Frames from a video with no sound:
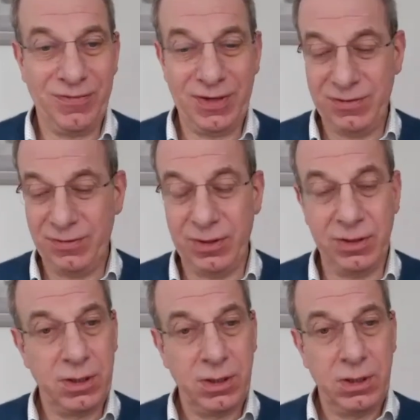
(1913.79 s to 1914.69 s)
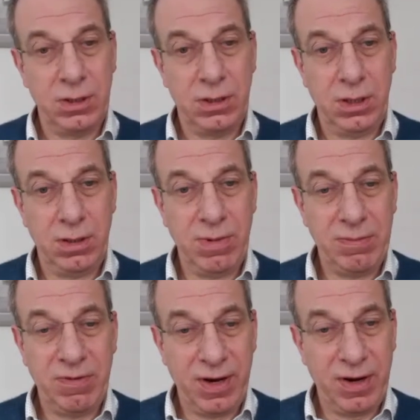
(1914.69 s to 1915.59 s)
First of all, it may
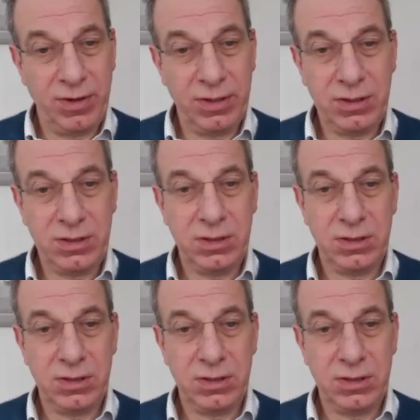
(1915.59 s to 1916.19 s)
be variants.